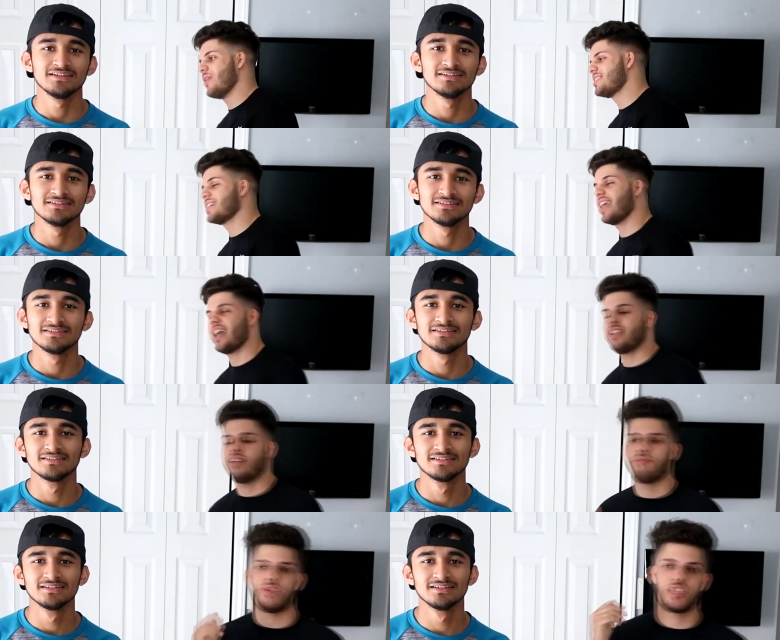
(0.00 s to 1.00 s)
Speaker 1: Once
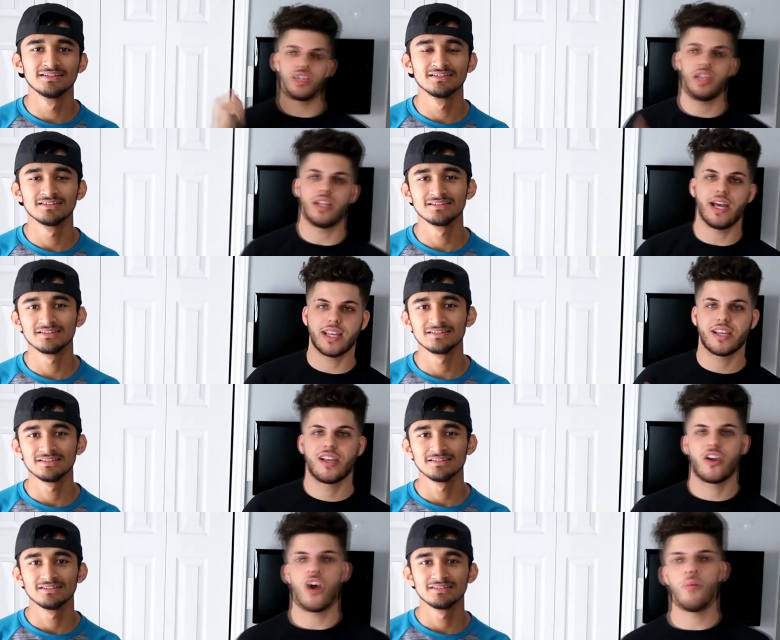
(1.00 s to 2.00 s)
again, make sure to
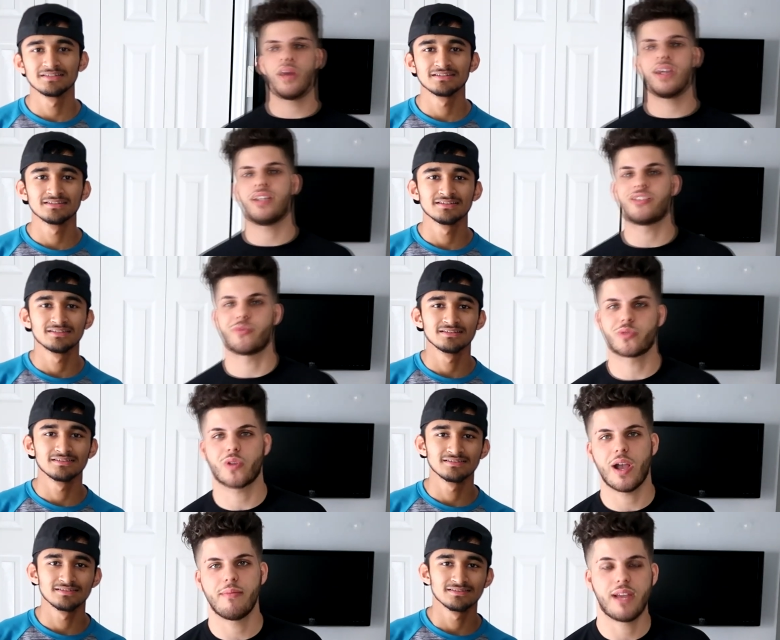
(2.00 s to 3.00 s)
like, comment, and
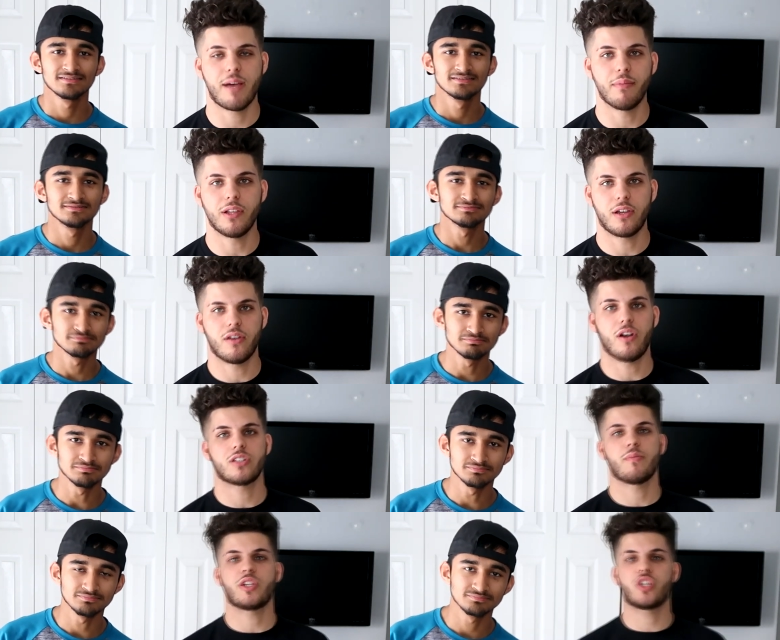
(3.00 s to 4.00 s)
subscribe down below.
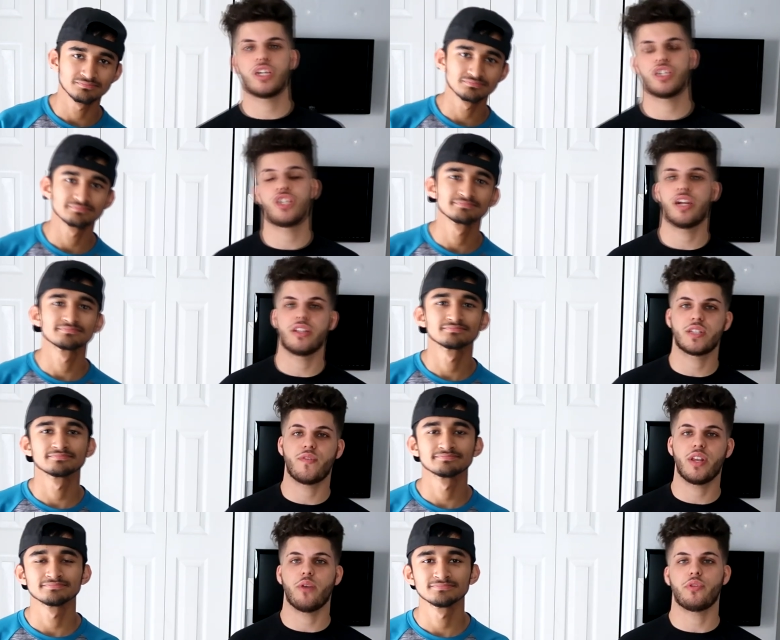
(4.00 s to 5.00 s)
Also make sure to share
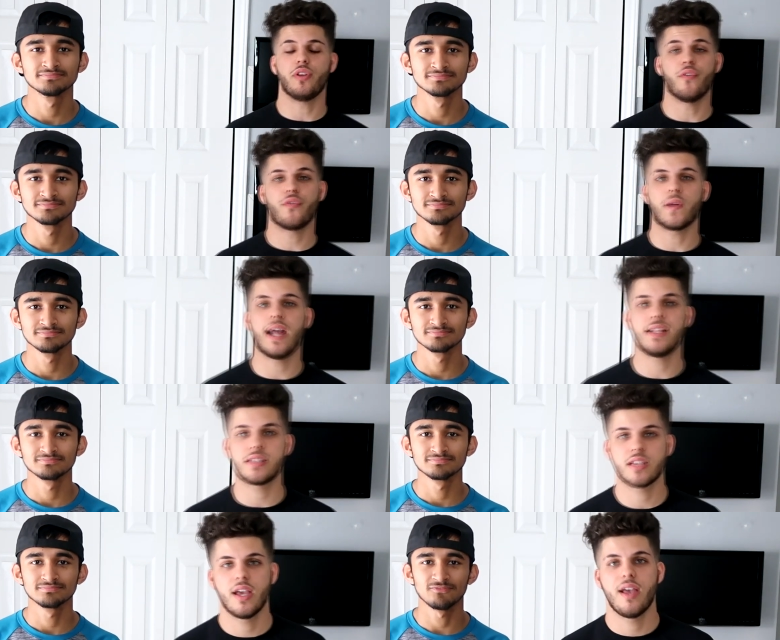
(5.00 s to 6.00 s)
this video with your
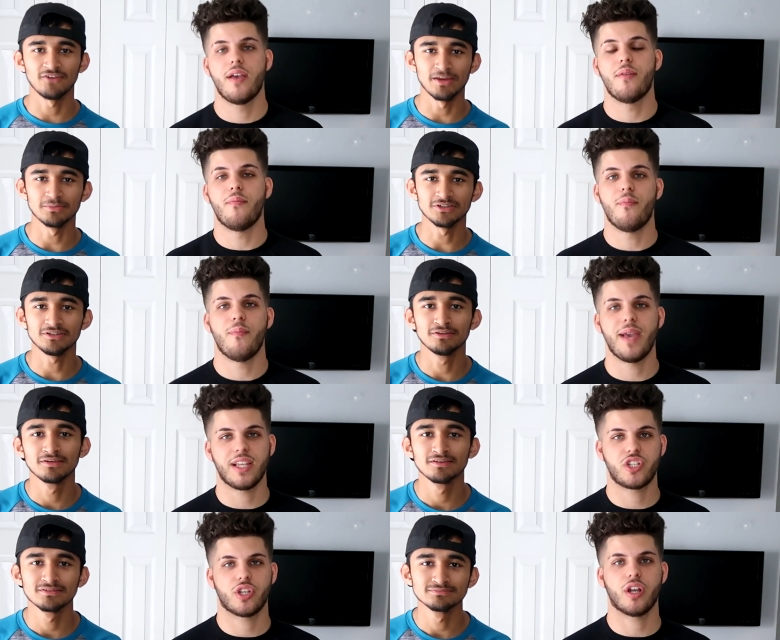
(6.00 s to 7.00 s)
friends, family.
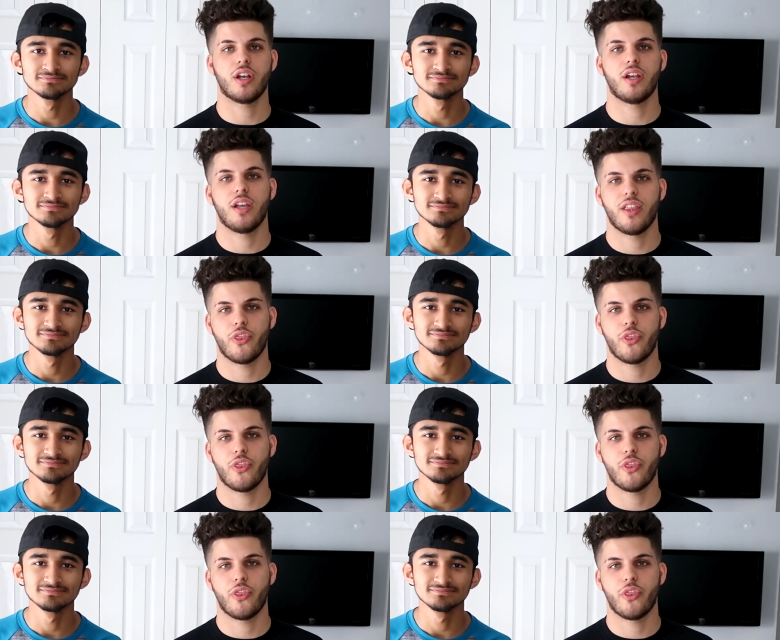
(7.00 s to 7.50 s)
Make sure